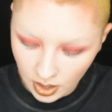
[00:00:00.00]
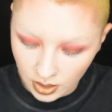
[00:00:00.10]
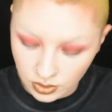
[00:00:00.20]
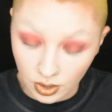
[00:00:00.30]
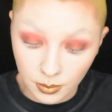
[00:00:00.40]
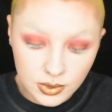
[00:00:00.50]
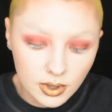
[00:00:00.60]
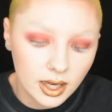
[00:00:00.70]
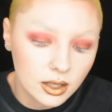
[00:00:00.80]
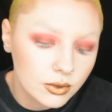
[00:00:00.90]
a job so
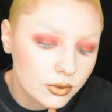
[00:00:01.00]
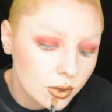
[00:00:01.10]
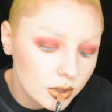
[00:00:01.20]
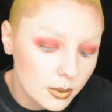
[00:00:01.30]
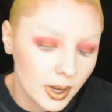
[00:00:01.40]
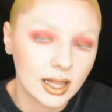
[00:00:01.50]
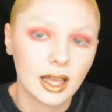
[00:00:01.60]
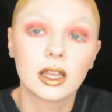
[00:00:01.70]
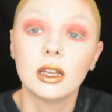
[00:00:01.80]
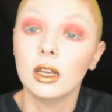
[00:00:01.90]
I could afford to buy
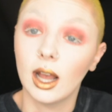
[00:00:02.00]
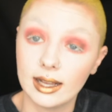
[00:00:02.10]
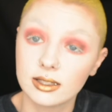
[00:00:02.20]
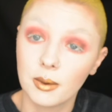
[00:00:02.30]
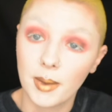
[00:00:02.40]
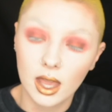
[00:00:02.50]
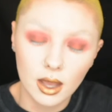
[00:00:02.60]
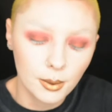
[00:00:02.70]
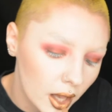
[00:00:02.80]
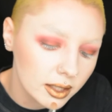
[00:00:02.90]
like nicer
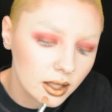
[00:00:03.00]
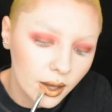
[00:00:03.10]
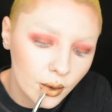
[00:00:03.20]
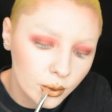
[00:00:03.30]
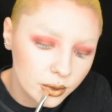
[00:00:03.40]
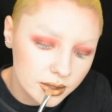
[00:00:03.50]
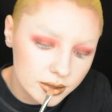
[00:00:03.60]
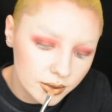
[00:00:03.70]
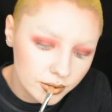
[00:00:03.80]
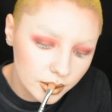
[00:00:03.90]
makeup and like order
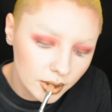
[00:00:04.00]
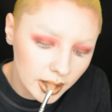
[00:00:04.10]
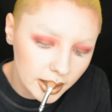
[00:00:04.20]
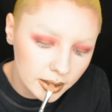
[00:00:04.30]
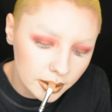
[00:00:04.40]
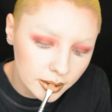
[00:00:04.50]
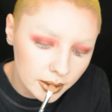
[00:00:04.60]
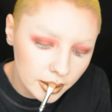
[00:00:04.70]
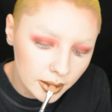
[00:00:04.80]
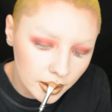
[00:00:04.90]
stuff online.
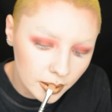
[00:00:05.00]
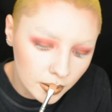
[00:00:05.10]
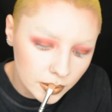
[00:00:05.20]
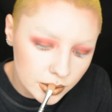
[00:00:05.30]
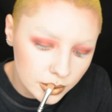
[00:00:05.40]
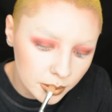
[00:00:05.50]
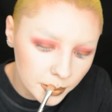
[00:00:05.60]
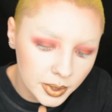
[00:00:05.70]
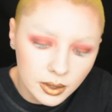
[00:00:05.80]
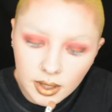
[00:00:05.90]
Sugar
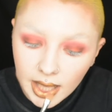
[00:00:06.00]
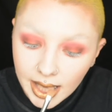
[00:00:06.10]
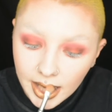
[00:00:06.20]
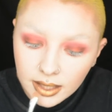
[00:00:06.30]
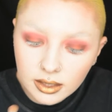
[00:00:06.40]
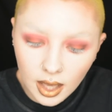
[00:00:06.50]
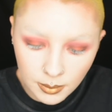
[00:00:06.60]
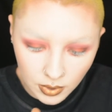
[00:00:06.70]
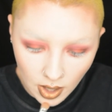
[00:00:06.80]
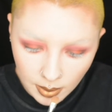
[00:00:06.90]
Pill and
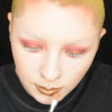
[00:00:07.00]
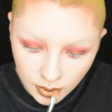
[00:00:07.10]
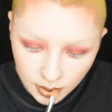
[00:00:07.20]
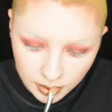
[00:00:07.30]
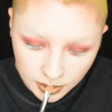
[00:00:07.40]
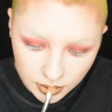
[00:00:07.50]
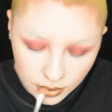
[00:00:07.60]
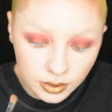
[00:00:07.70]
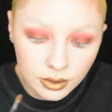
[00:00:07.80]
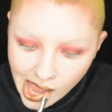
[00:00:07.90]
Lime Crime were the
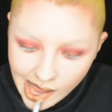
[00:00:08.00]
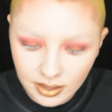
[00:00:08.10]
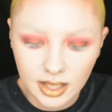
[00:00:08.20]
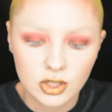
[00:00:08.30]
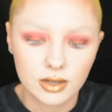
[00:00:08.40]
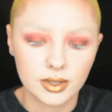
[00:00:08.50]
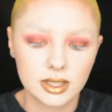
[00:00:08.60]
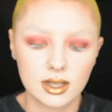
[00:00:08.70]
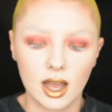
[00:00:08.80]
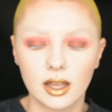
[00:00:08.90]
two, and like Jeffree
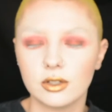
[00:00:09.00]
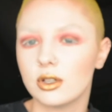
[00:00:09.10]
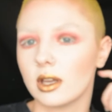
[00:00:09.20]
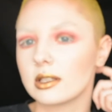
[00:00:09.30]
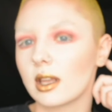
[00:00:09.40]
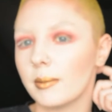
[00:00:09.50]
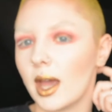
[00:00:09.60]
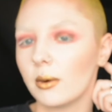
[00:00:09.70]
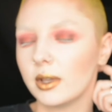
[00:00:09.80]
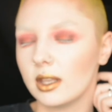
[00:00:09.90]
Star had just come
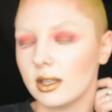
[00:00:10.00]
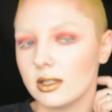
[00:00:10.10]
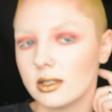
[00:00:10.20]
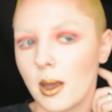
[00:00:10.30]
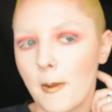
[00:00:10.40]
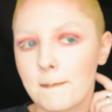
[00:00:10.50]
out with his